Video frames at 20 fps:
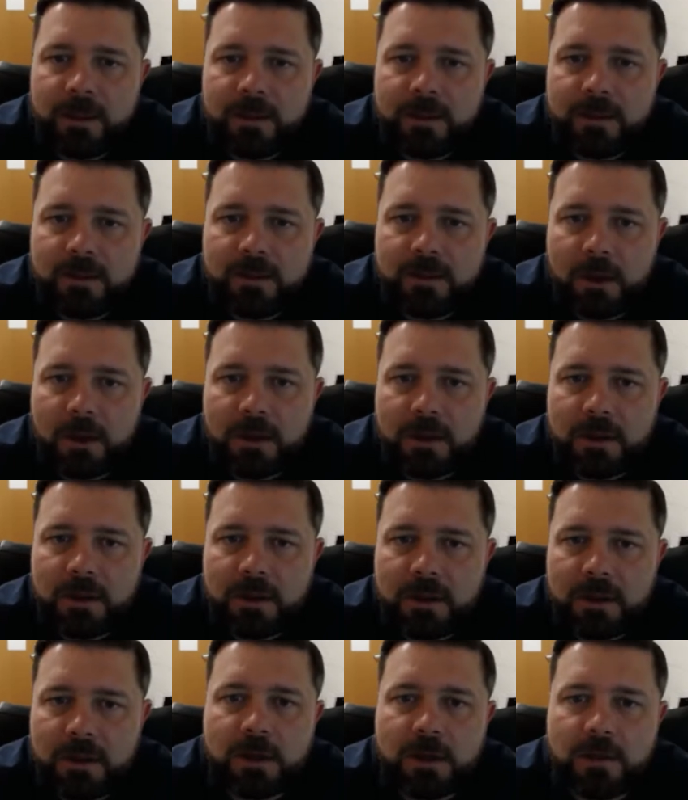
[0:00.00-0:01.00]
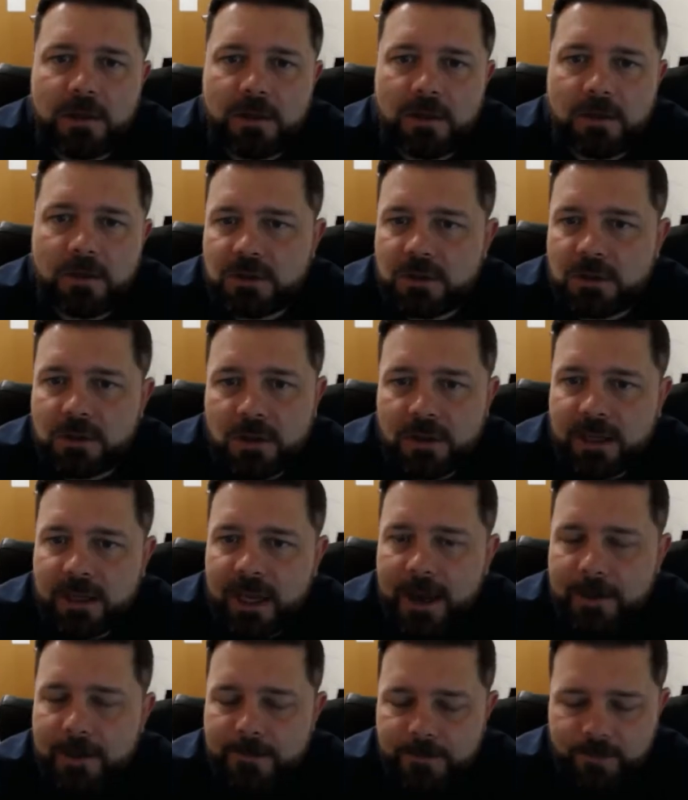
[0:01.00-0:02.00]
They're probably somebody that you should look
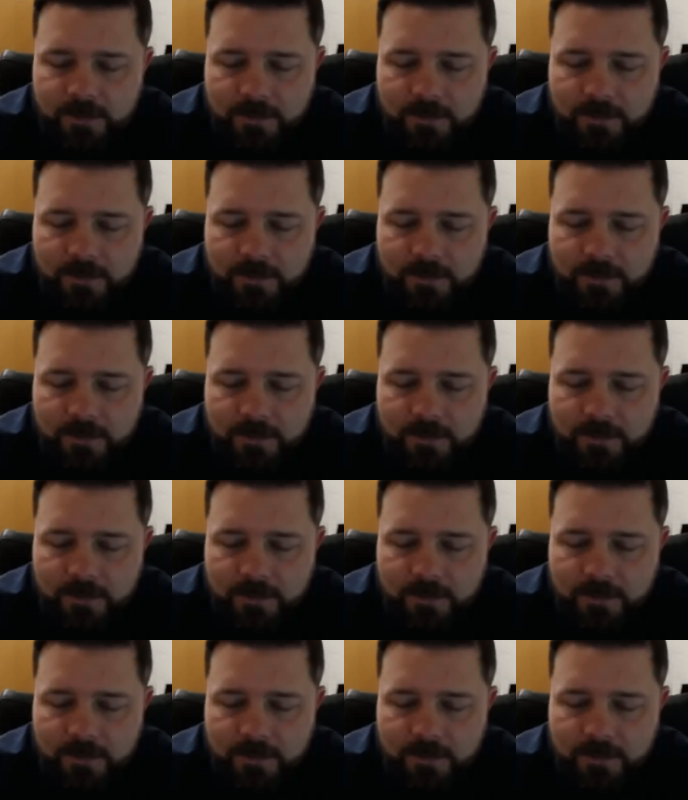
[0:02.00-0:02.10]
at.